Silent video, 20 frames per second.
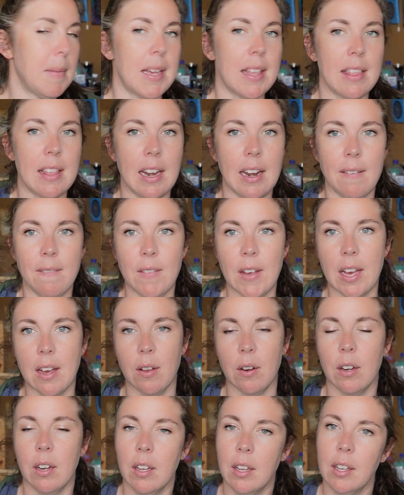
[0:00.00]
And then I
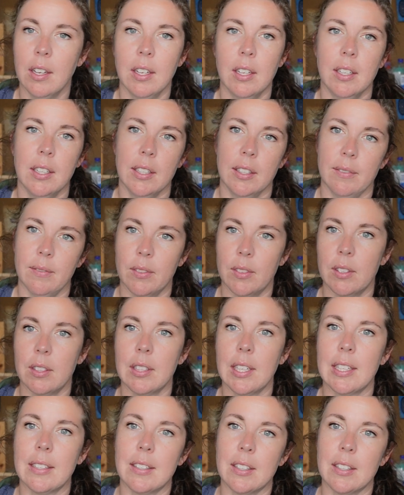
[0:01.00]
found, that's